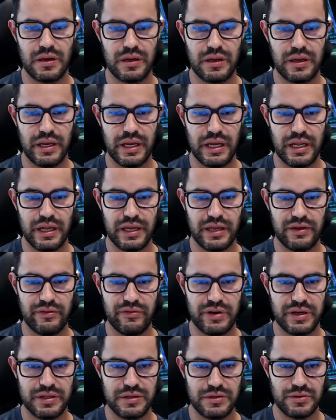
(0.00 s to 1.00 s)
Then I can
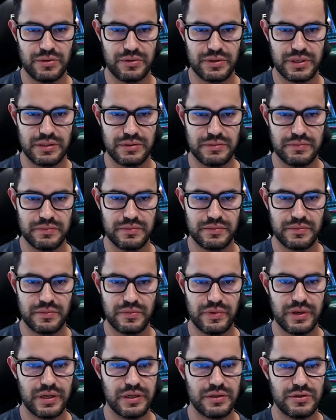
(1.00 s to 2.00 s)
find the token,
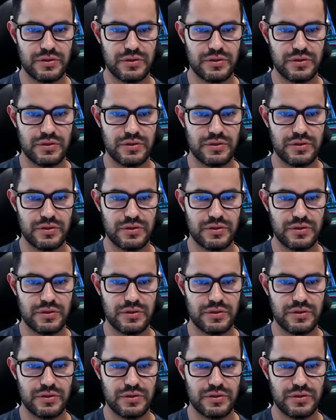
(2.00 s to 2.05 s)
right?